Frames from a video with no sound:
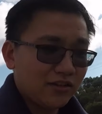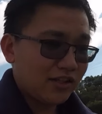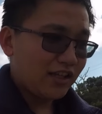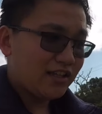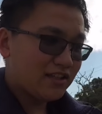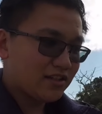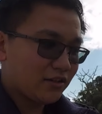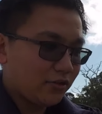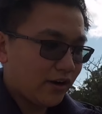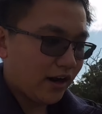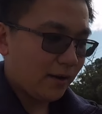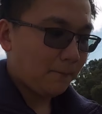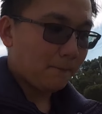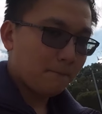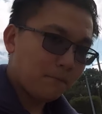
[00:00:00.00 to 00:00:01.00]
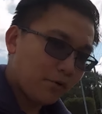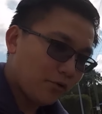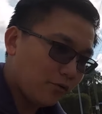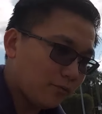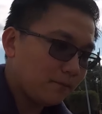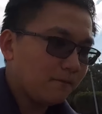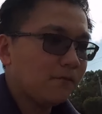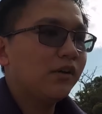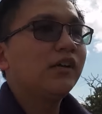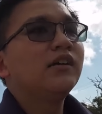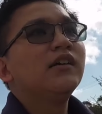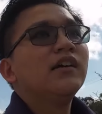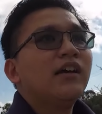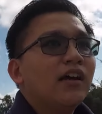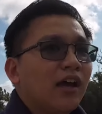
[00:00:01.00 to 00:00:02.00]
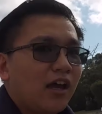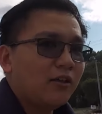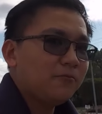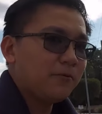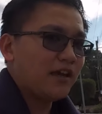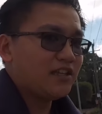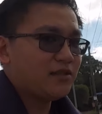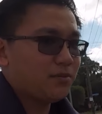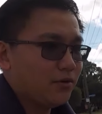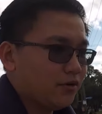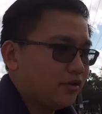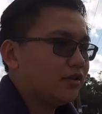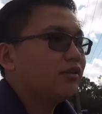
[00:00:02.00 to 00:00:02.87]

Instagram and Facebook.